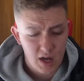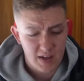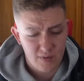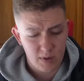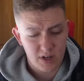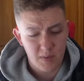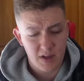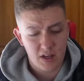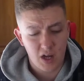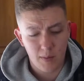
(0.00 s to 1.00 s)
it's probably going to be
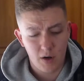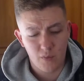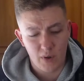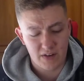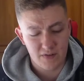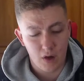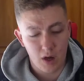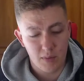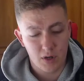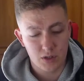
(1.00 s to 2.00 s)
in a couple of weeks
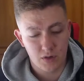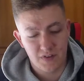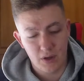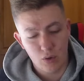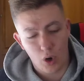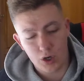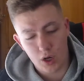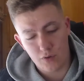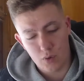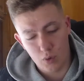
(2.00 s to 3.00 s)
time because I've still got to
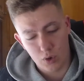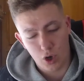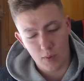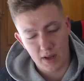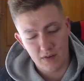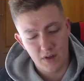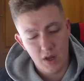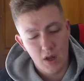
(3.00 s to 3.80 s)
go through all the comments,